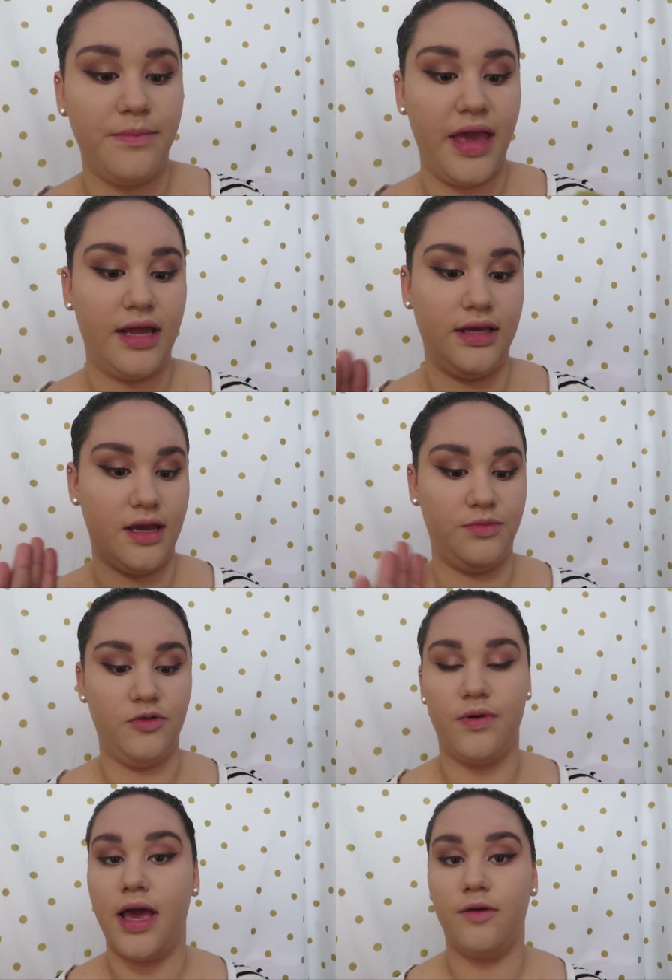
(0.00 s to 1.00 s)
Manny
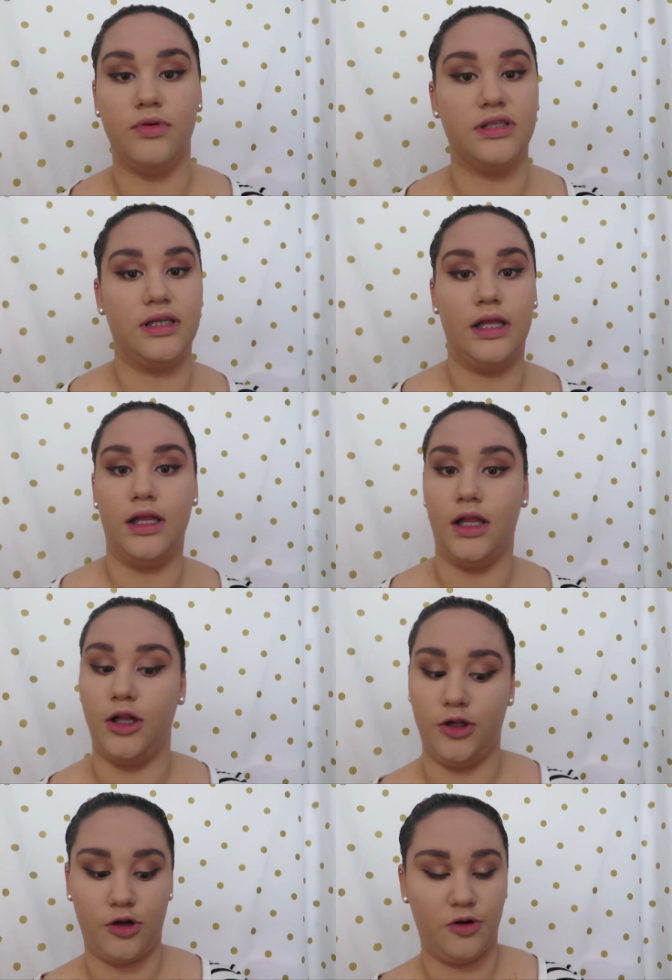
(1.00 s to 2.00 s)
MUA was in the
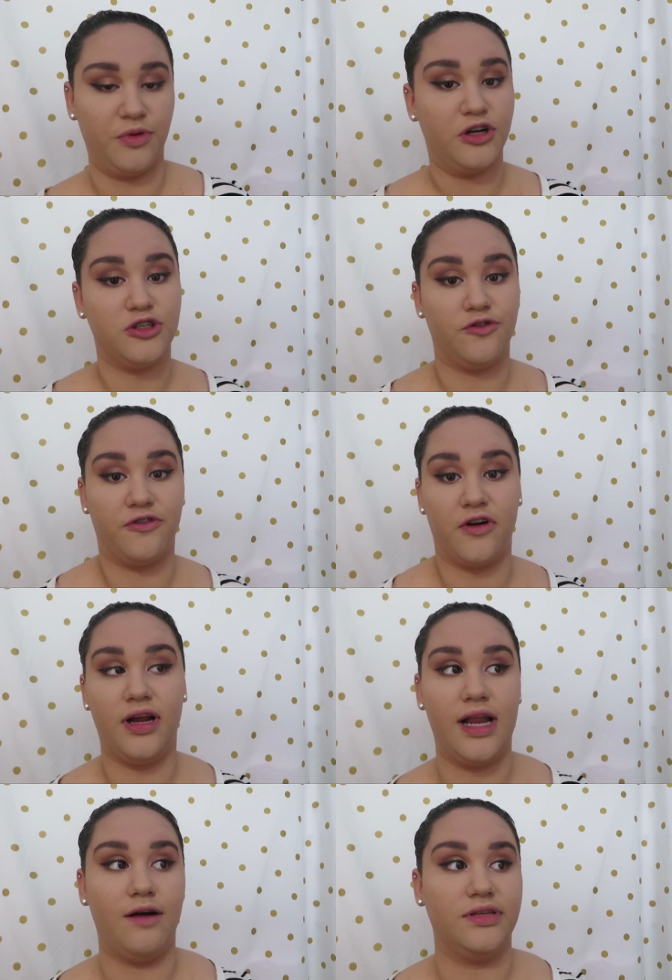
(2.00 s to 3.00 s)
little commercial for it,
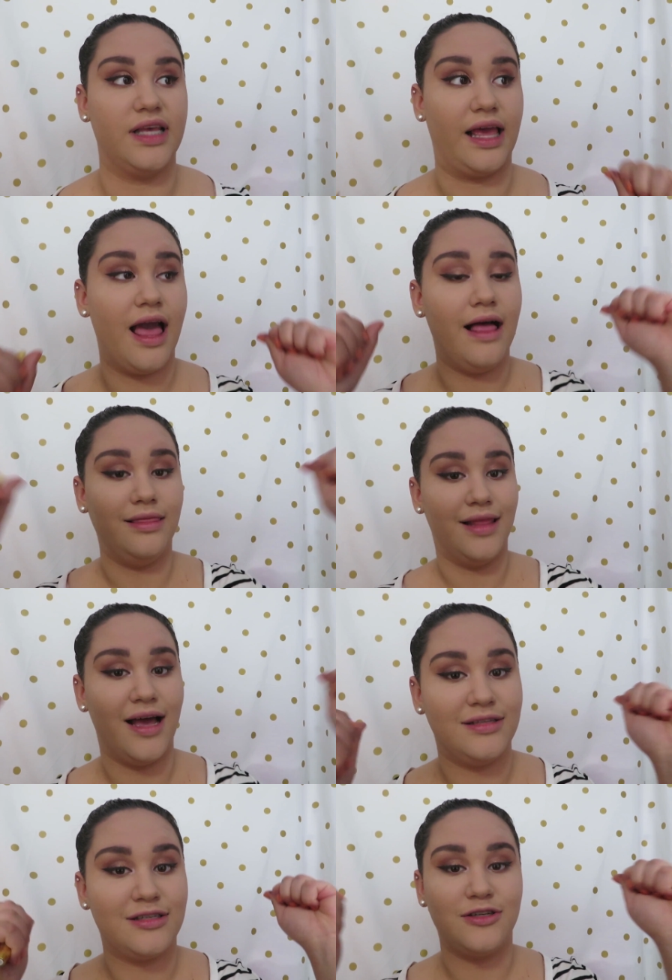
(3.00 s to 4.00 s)
and I was like,
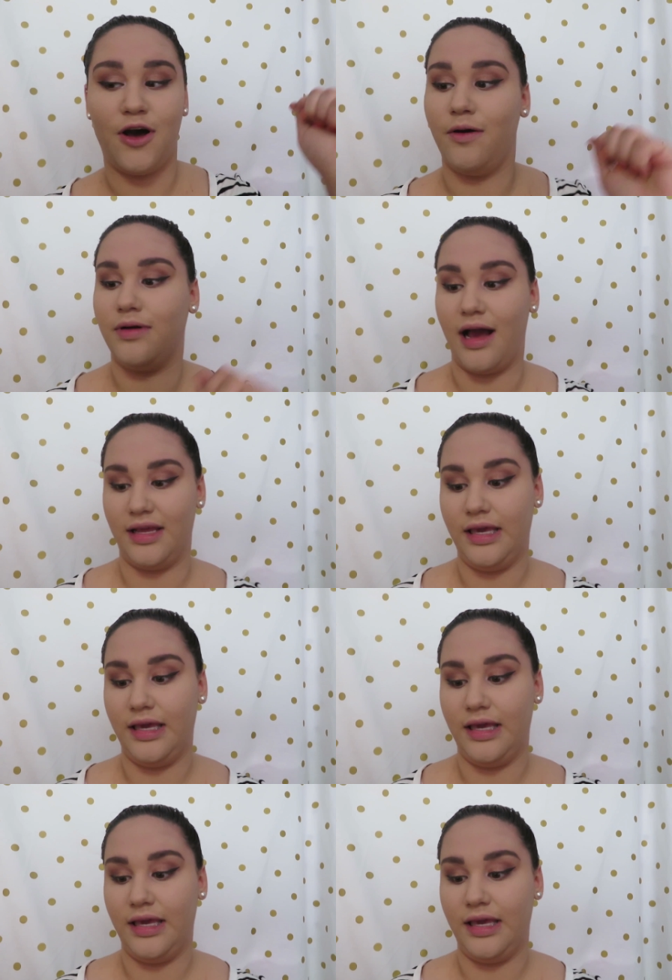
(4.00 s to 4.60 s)
let's go, gotta